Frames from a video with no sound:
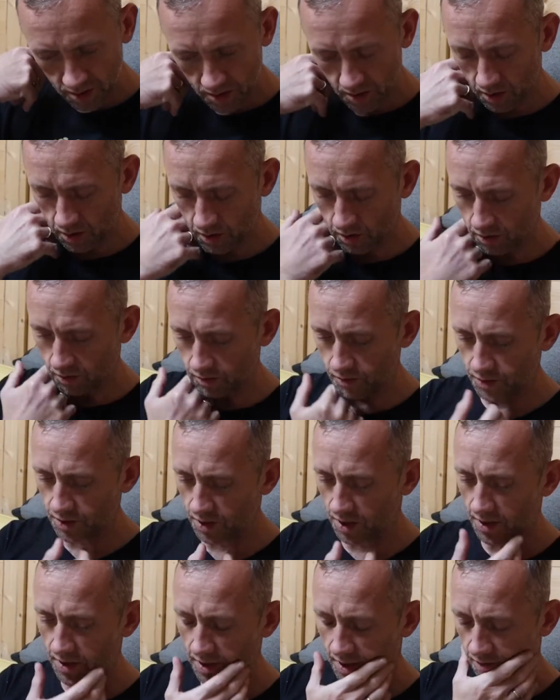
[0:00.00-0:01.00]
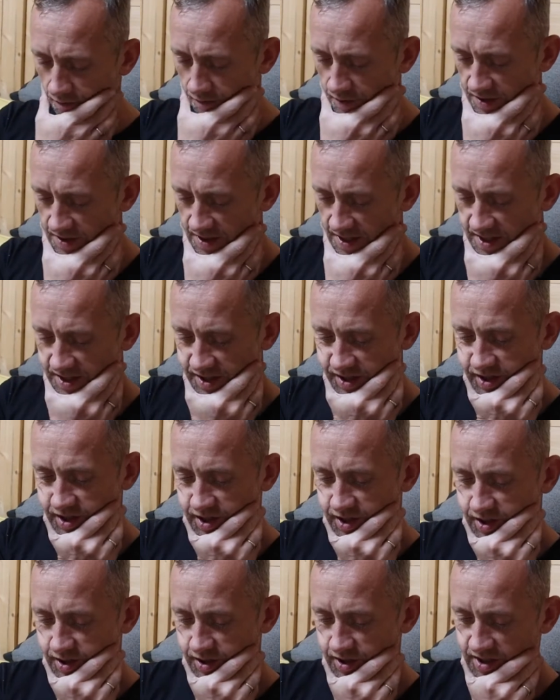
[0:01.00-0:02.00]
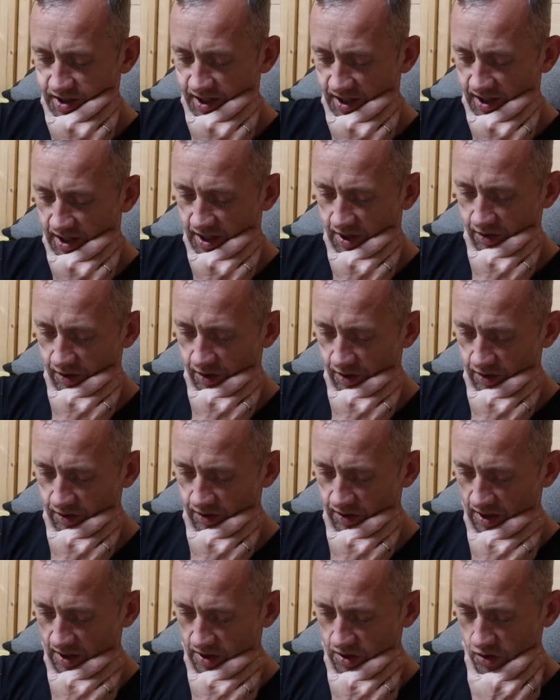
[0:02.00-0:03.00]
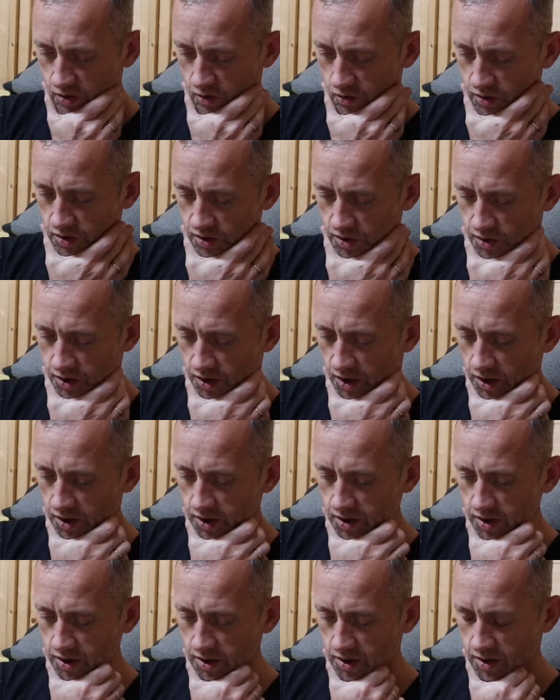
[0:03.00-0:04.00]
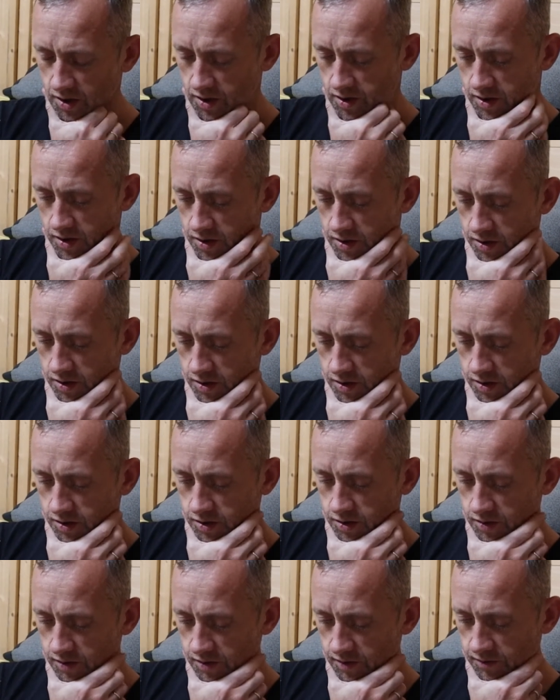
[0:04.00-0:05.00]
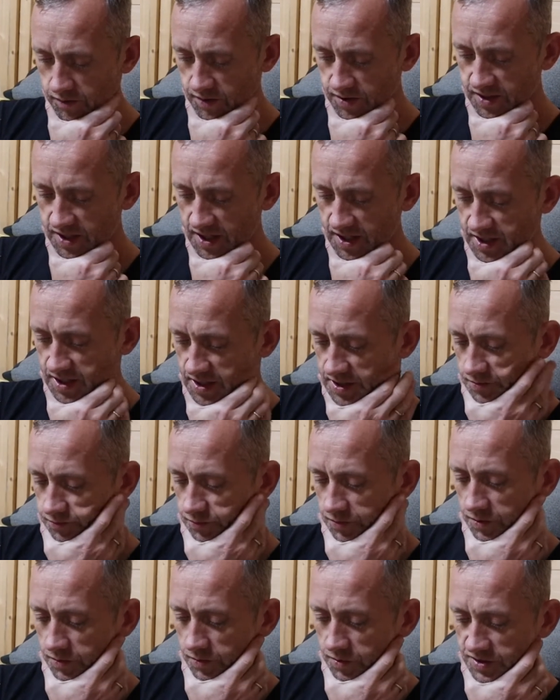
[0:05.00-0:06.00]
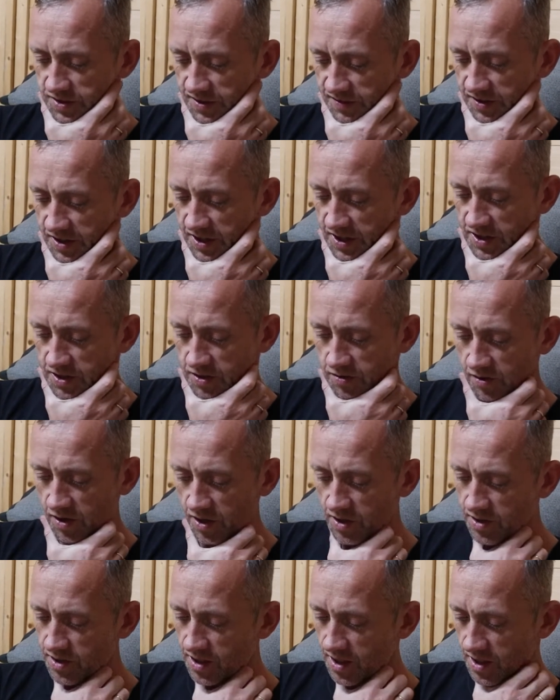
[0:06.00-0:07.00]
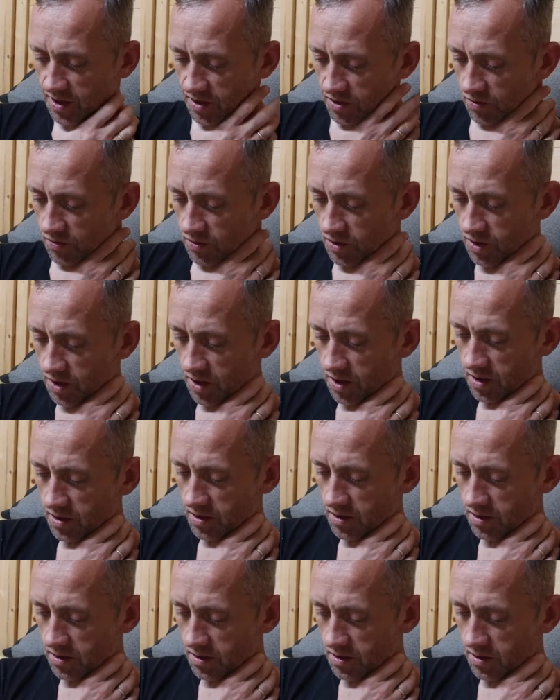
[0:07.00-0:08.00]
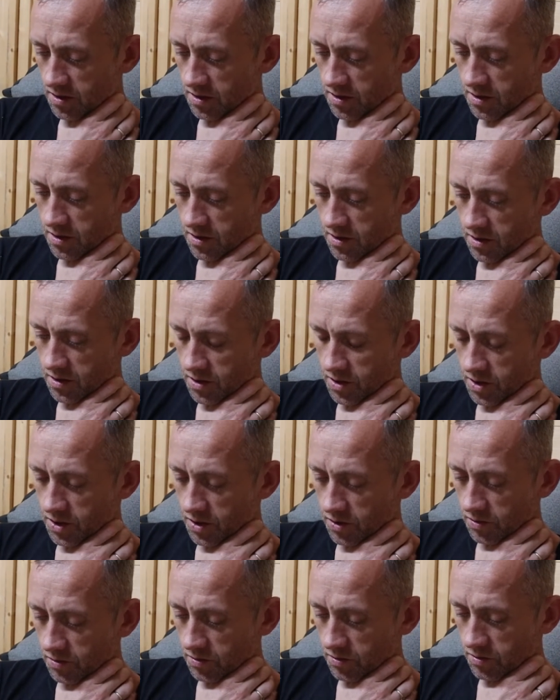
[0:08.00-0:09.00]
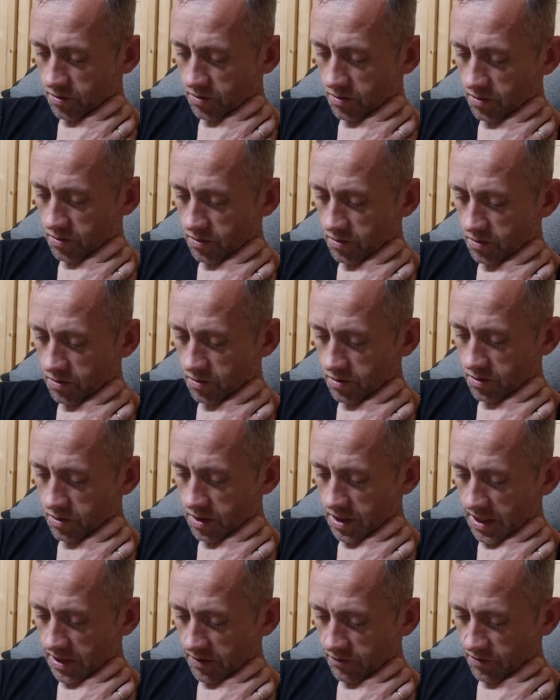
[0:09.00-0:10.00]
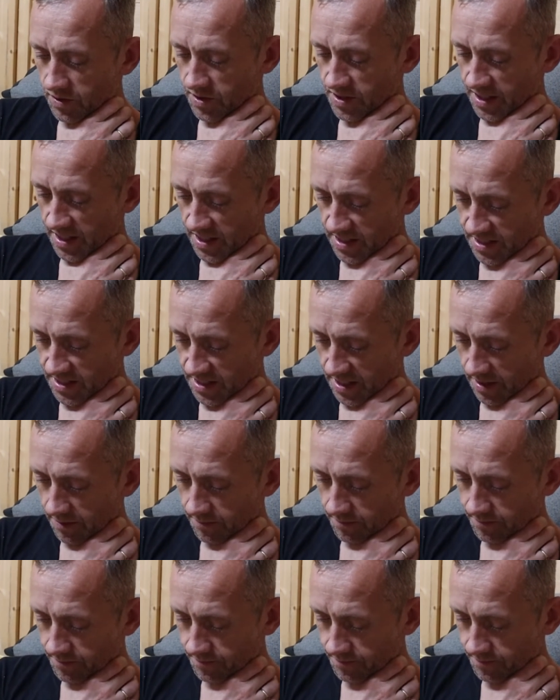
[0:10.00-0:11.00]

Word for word: Oh, there it resists psychic ground, grass, ghost, and dark. So it resists. The only ones I've got is ground and ghost there. So it resists them.